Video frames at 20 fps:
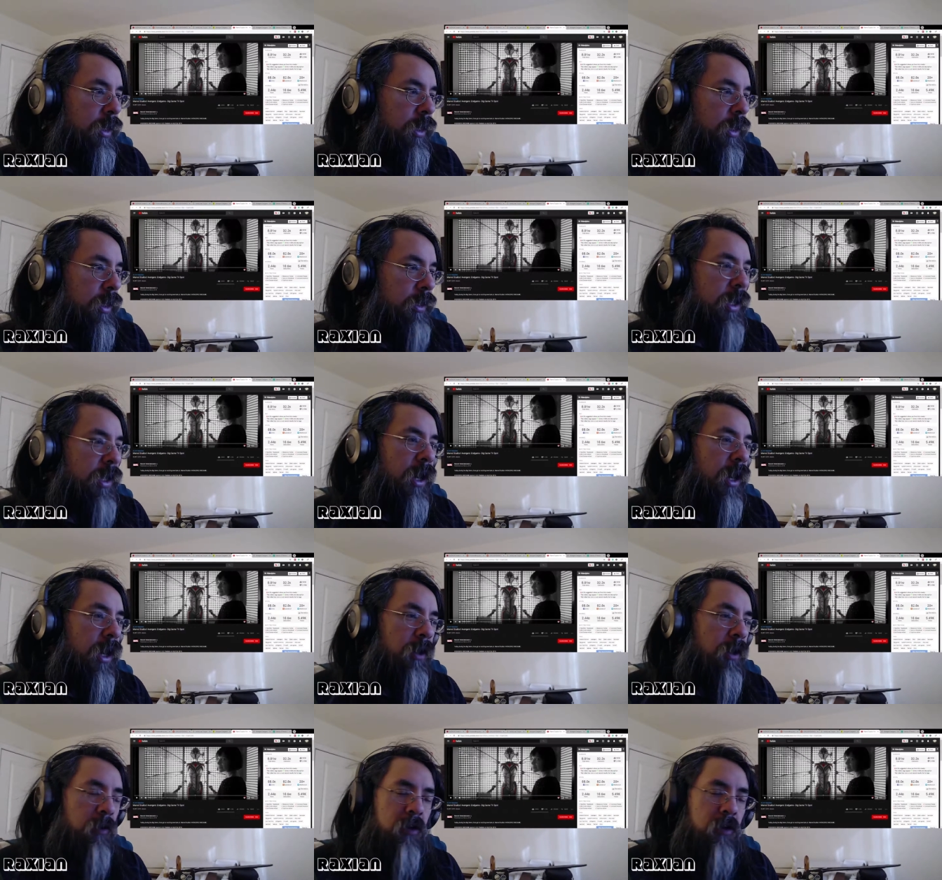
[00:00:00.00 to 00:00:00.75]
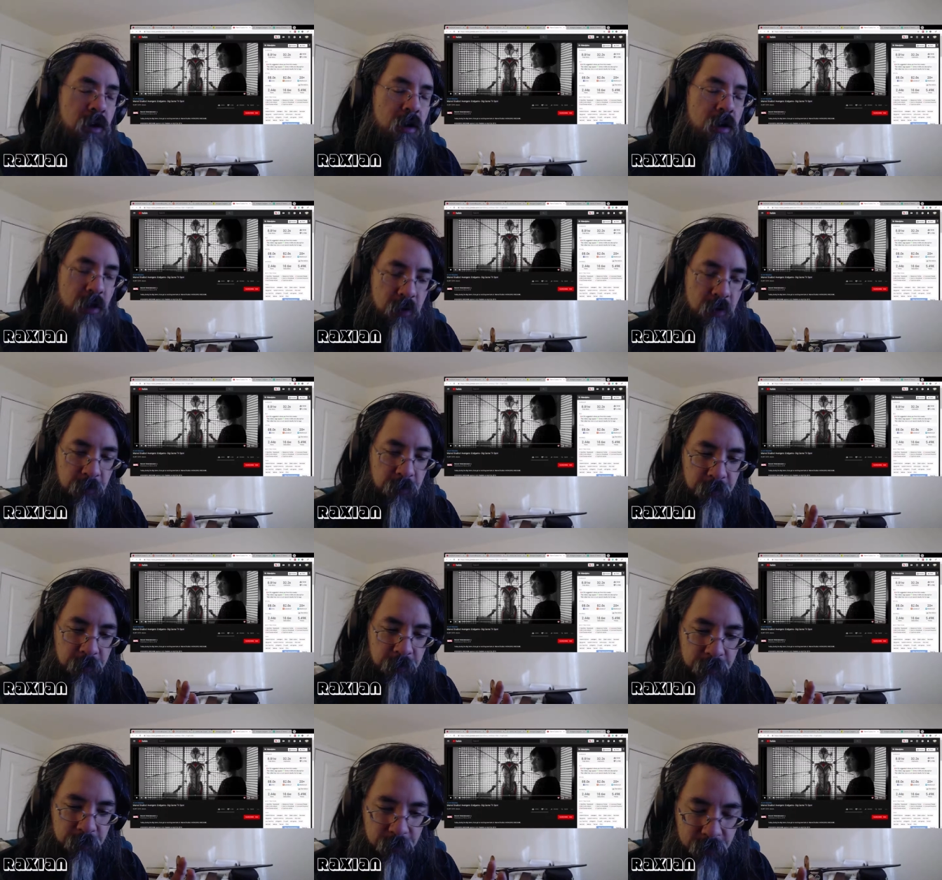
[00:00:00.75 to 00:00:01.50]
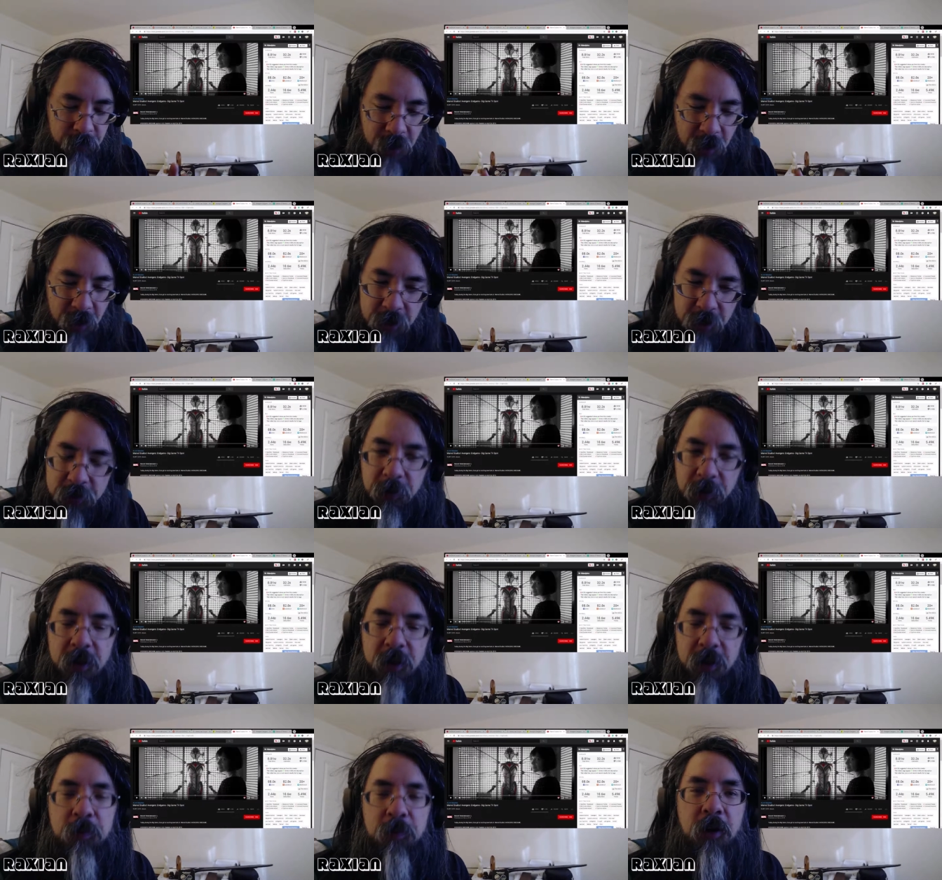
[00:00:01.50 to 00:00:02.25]
Now, on to
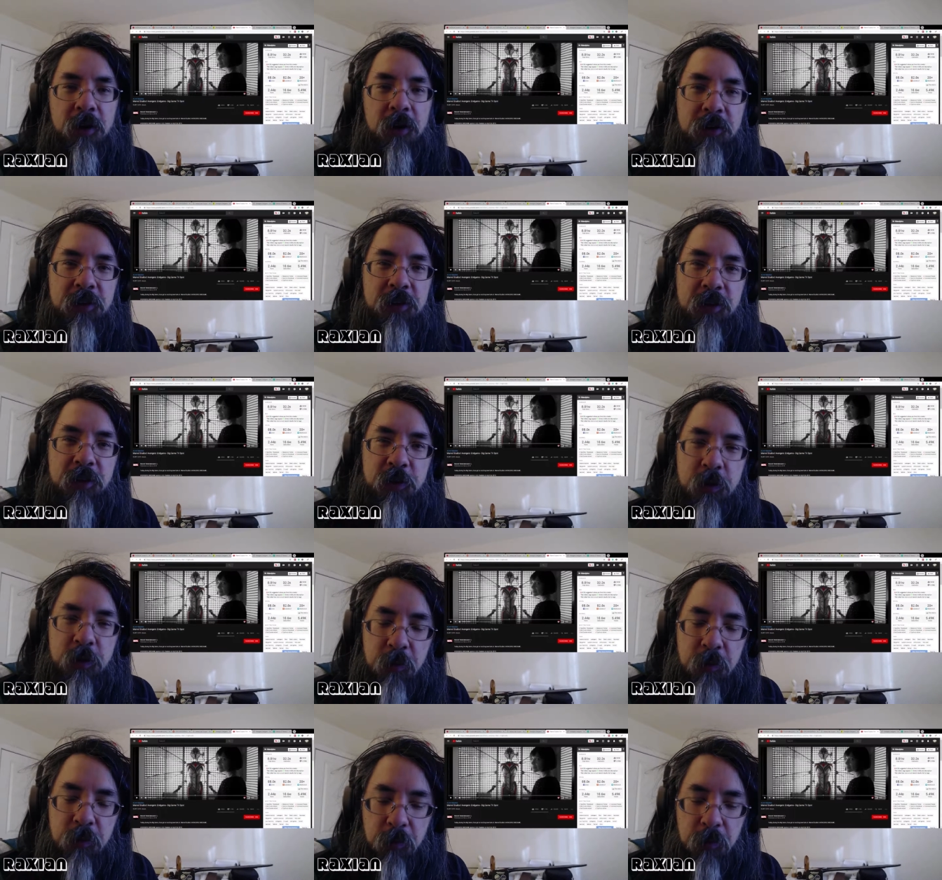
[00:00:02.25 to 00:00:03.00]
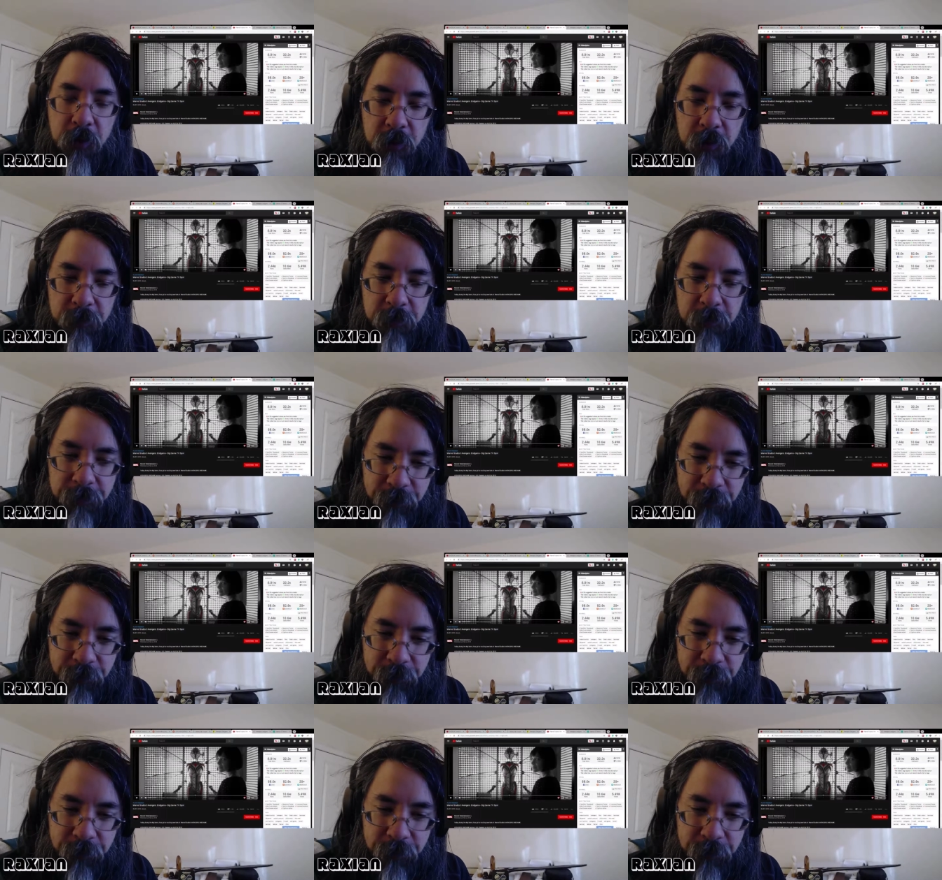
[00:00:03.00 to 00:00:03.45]
other parts of the Super Bowl.